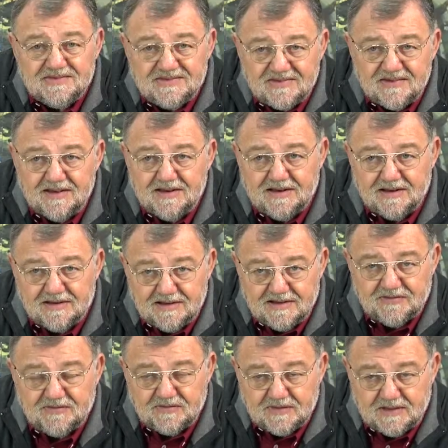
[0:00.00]
dust was
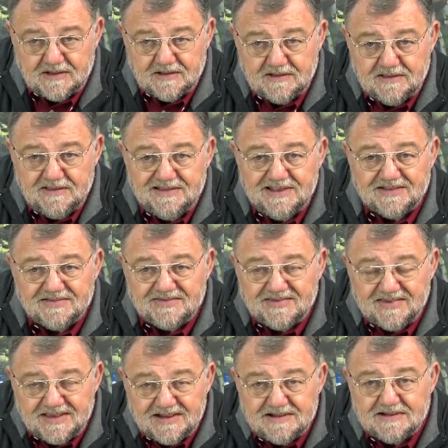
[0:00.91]
determined from the
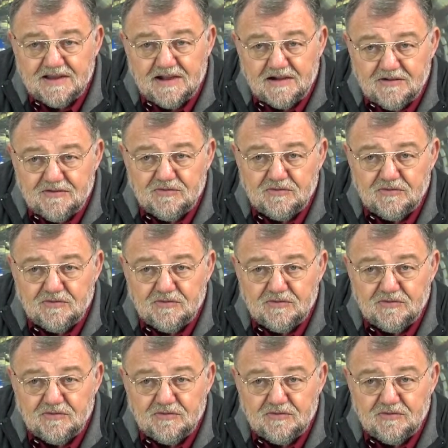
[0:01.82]
device.